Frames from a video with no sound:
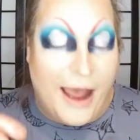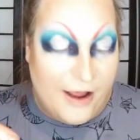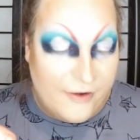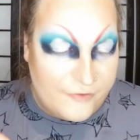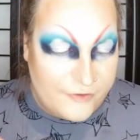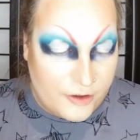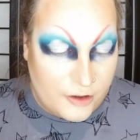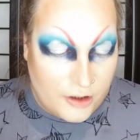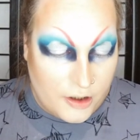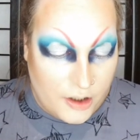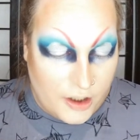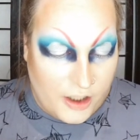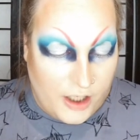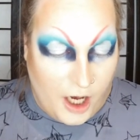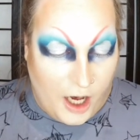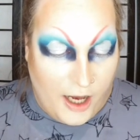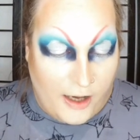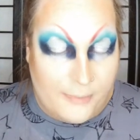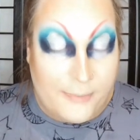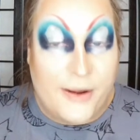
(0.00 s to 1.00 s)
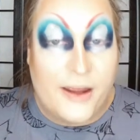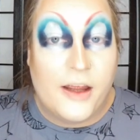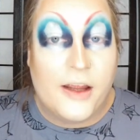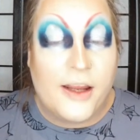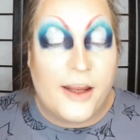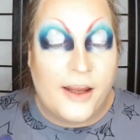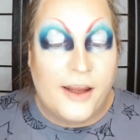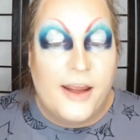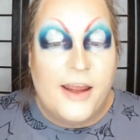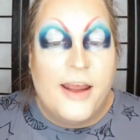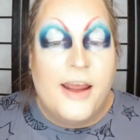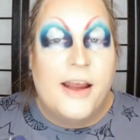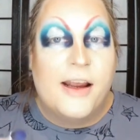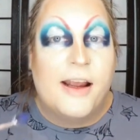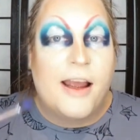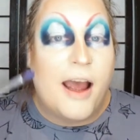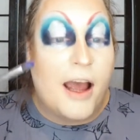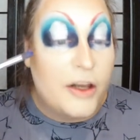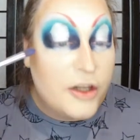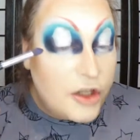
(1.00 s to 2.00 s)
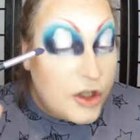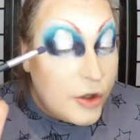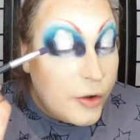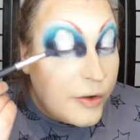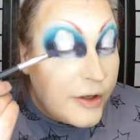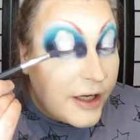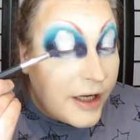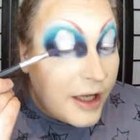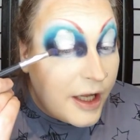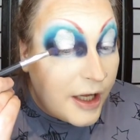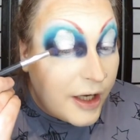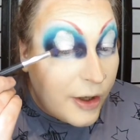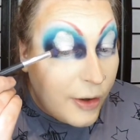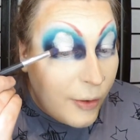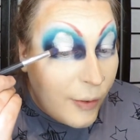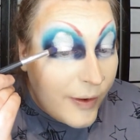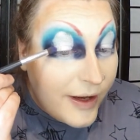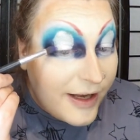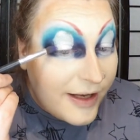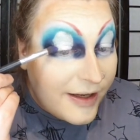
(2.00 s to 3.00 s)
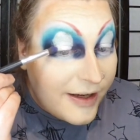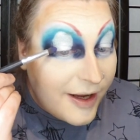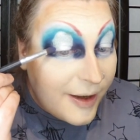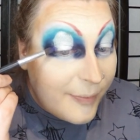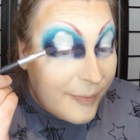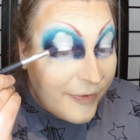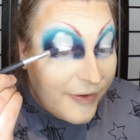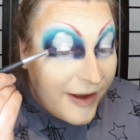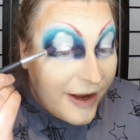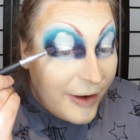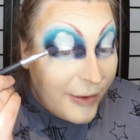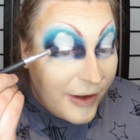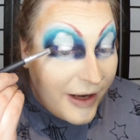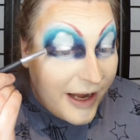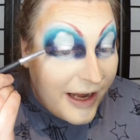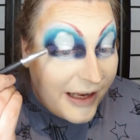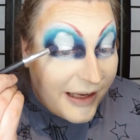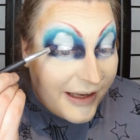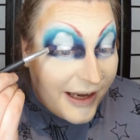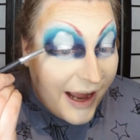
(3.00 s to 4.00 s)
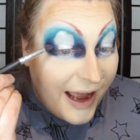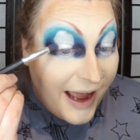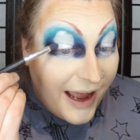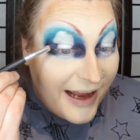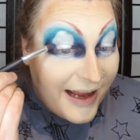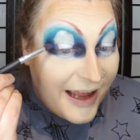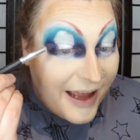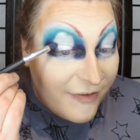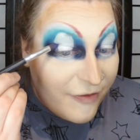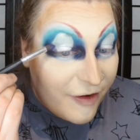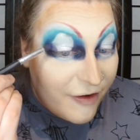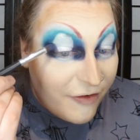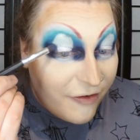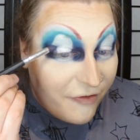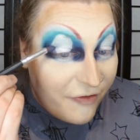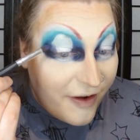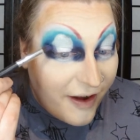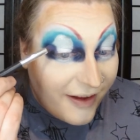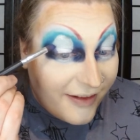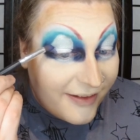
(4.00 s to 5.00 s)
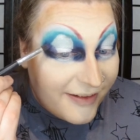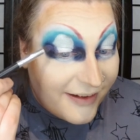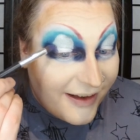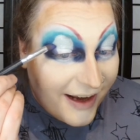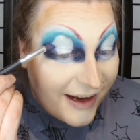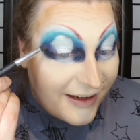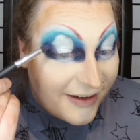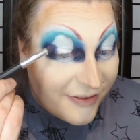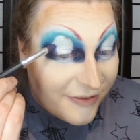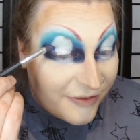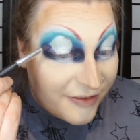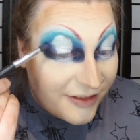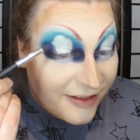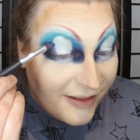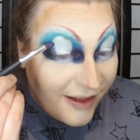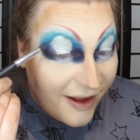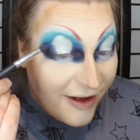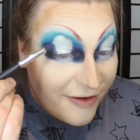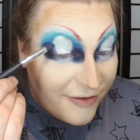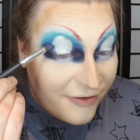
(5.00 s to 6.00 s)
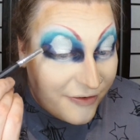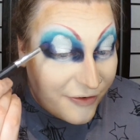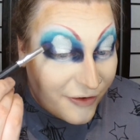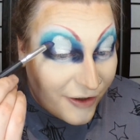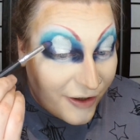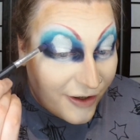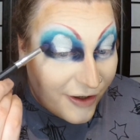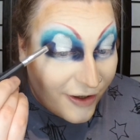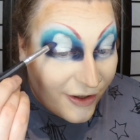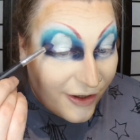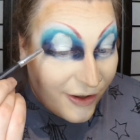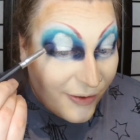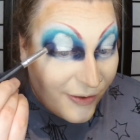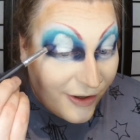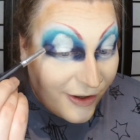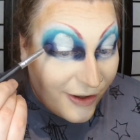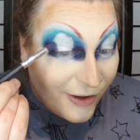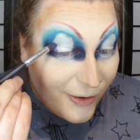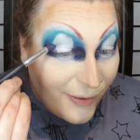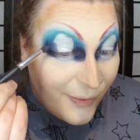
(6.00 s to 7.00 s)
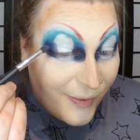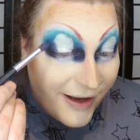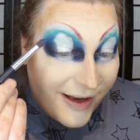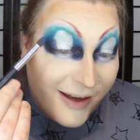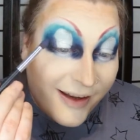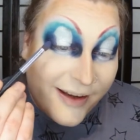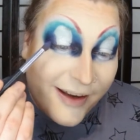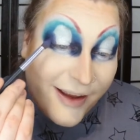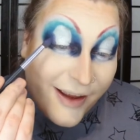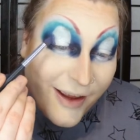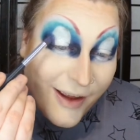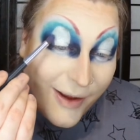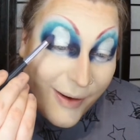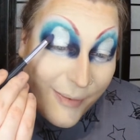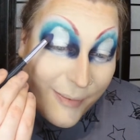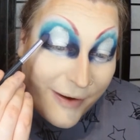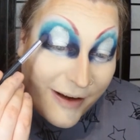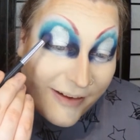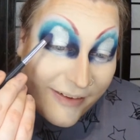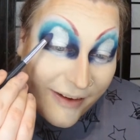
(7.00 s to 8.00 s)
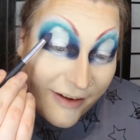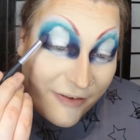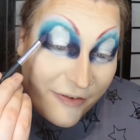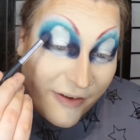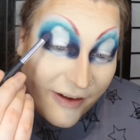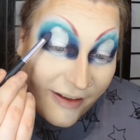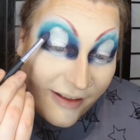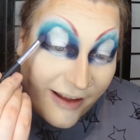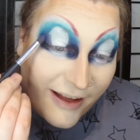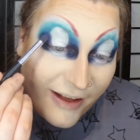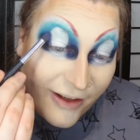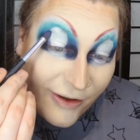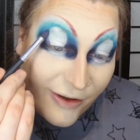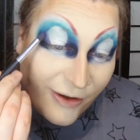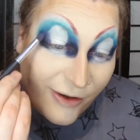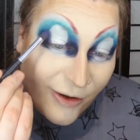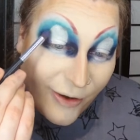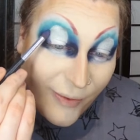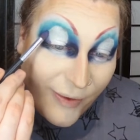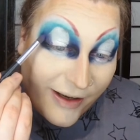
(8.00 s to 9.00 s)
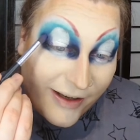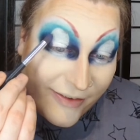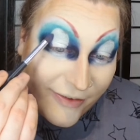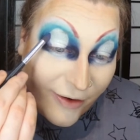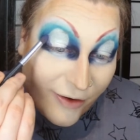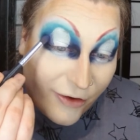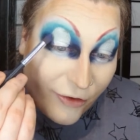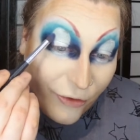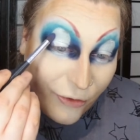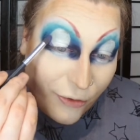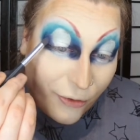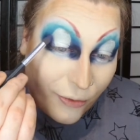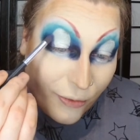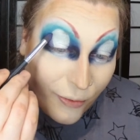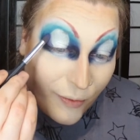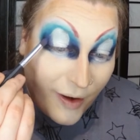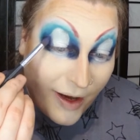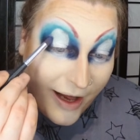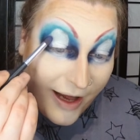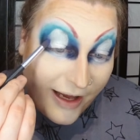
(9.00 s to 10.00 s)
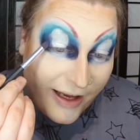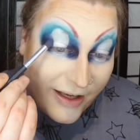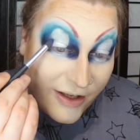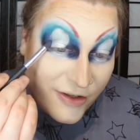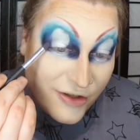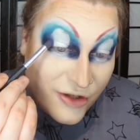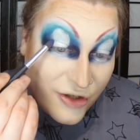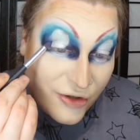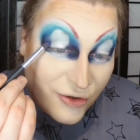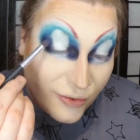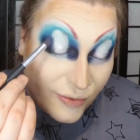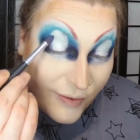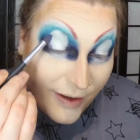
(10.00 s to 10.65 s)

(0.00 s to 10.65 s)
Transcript: after Gottmik, Utica Queen comes out, and I have a fun kind of love for Utica Queen because I feel like Utica Queen is a strange